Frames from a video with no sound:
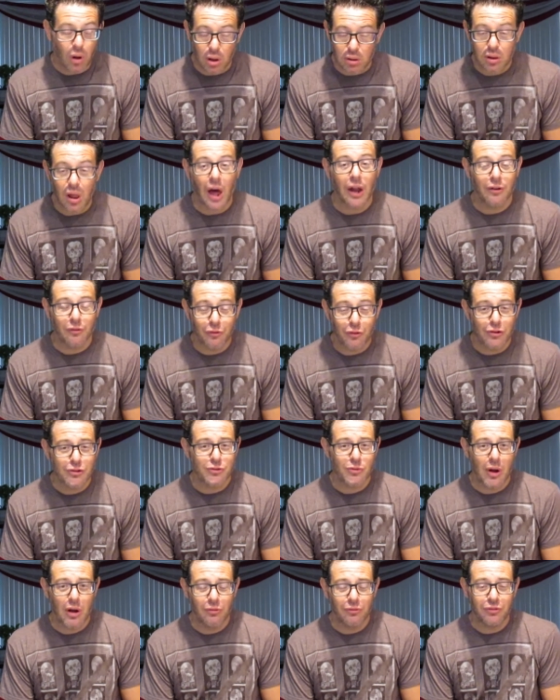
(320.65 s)
lot of
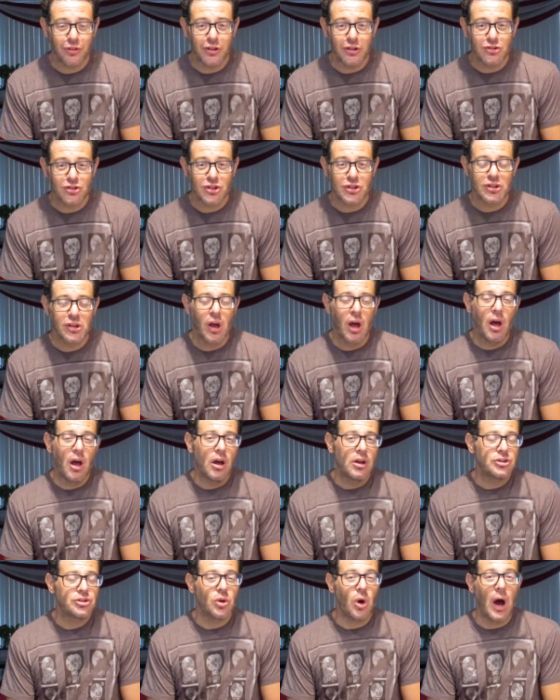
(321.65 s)
first-round finishes,
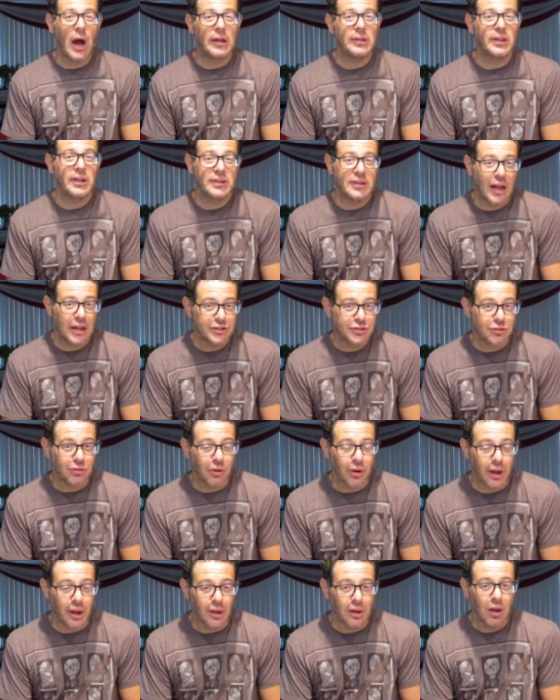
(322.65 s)
so I think that's
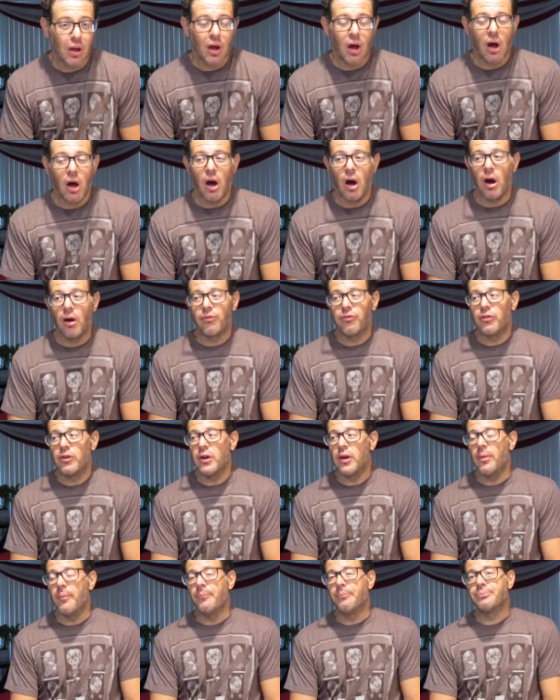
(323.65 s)
great for
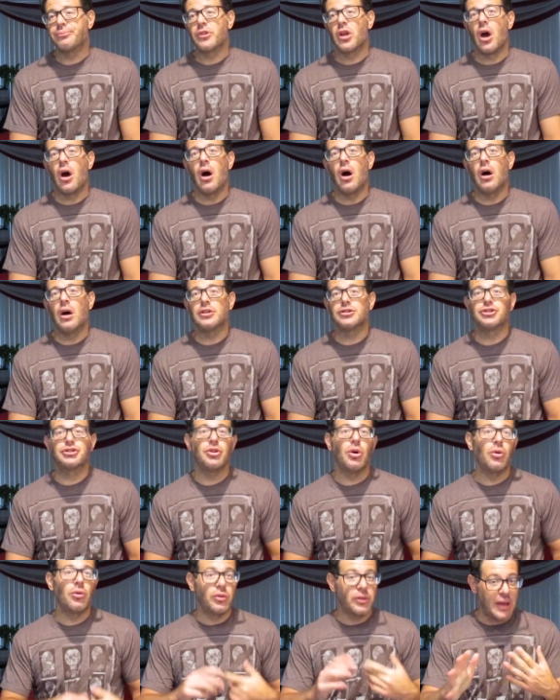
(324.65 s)
him.
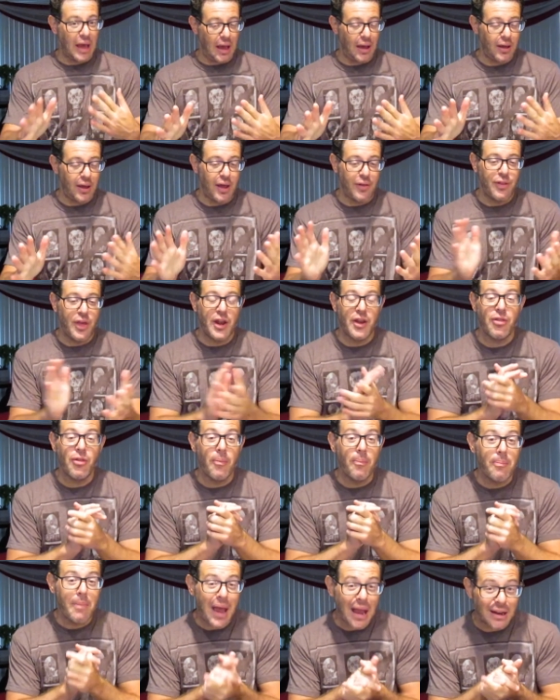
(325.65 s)
So yeah, and then the
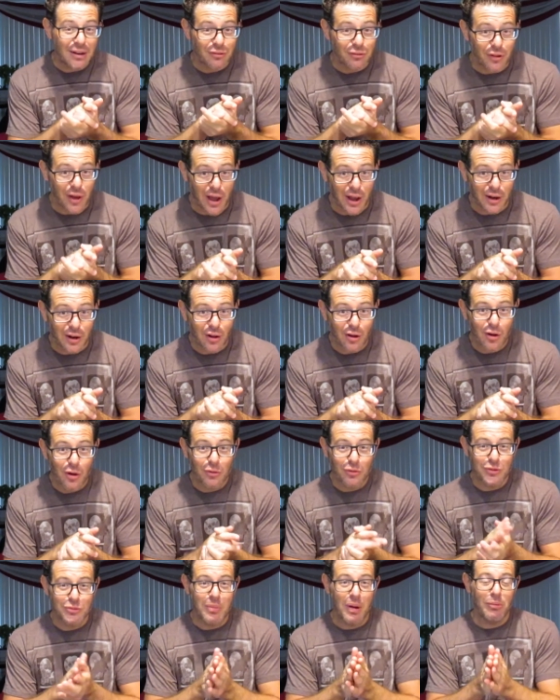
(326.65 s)
main event,
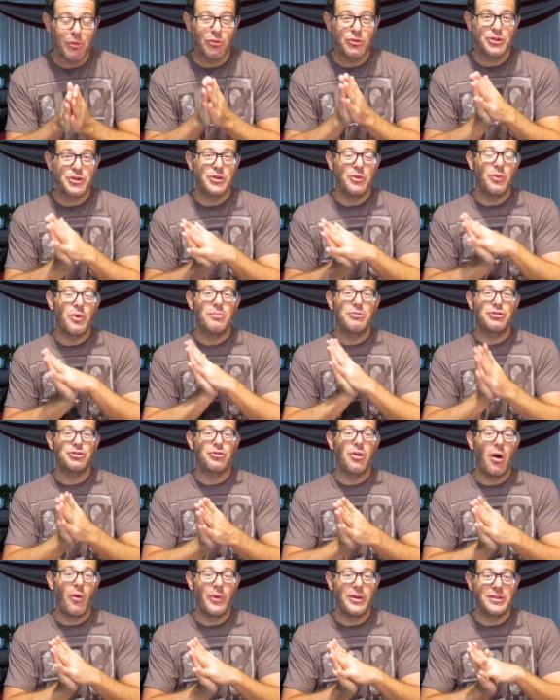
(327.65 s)
remember, was in the women's
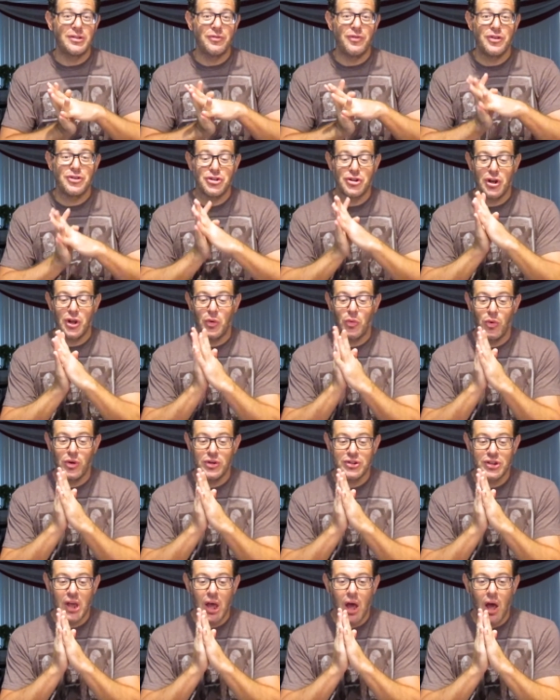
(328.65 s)
strawweight division. It
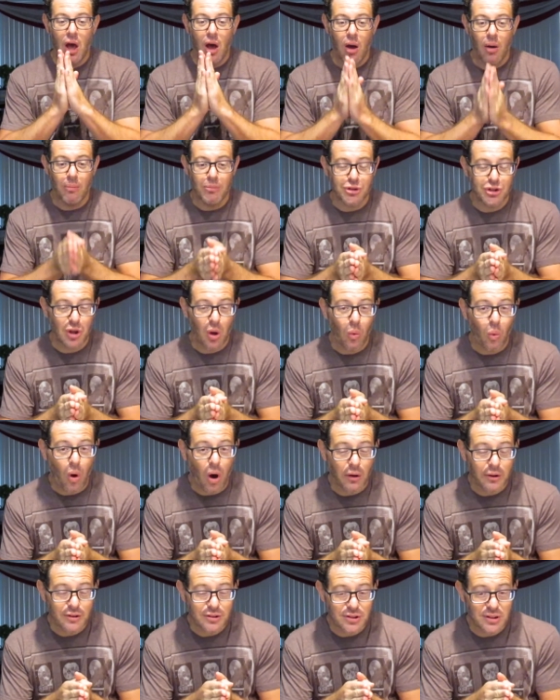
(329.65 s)
was Michelle
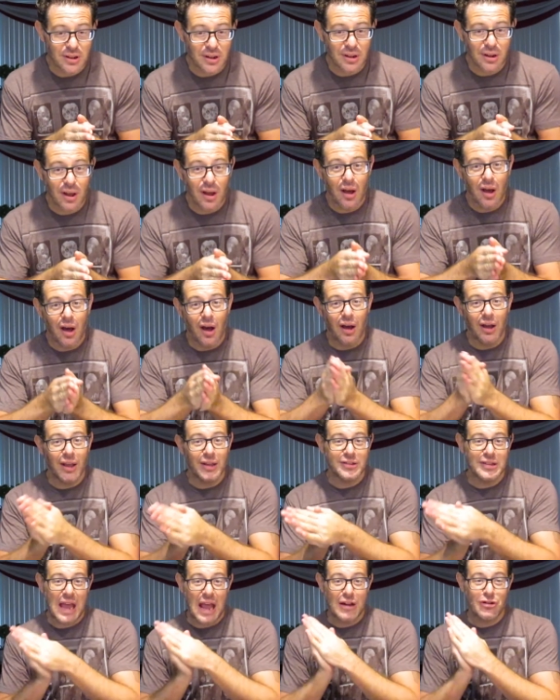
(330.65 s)
Waterson
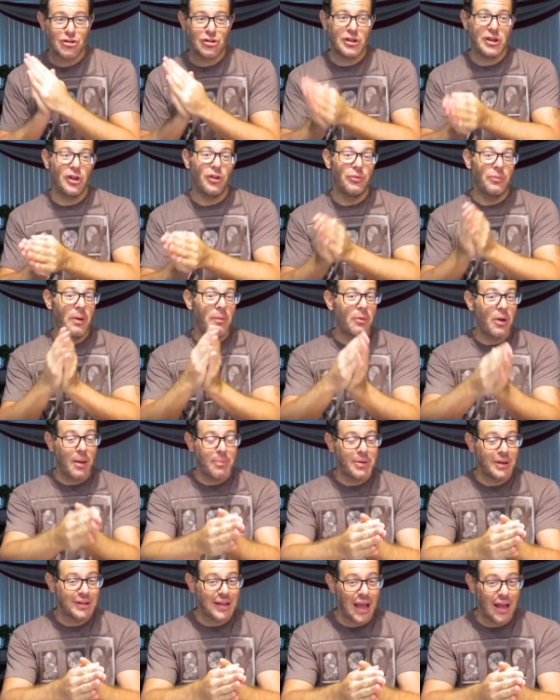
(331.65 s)
against Angela Hill. Remember, I
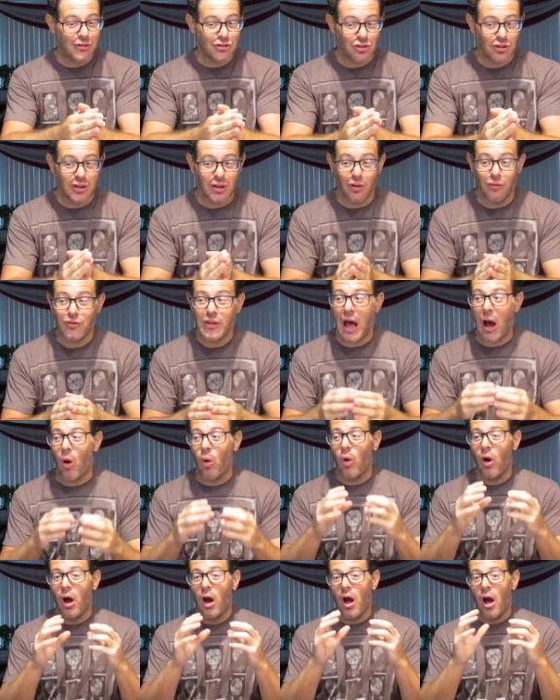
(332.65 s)
picked Angela Hill.
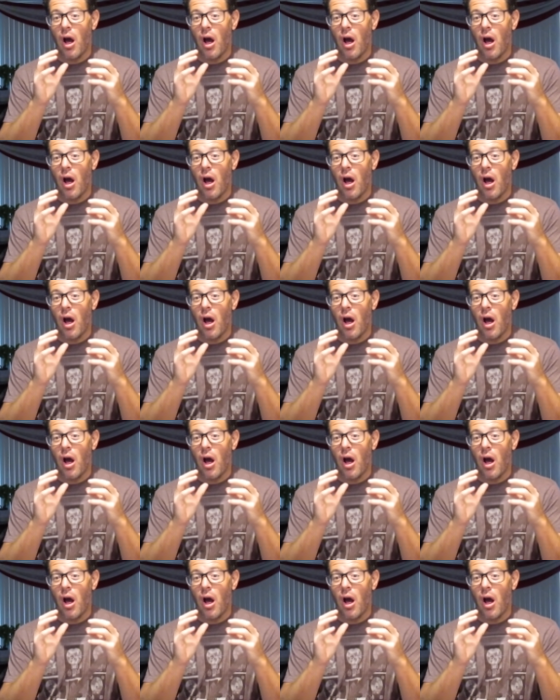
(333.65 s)
Now,